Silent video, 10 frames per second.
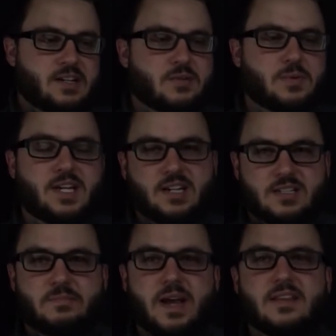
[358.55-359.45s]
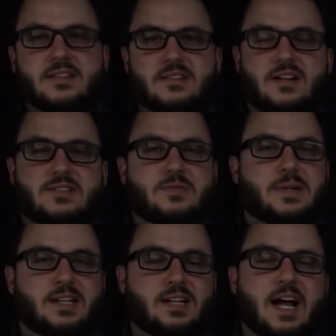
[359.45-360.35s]
we can expand this cluster, we
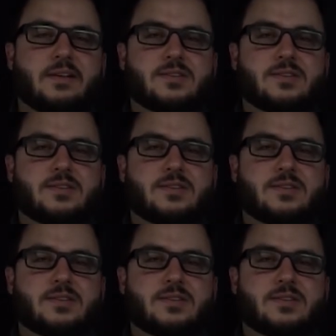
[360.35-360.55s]
can allow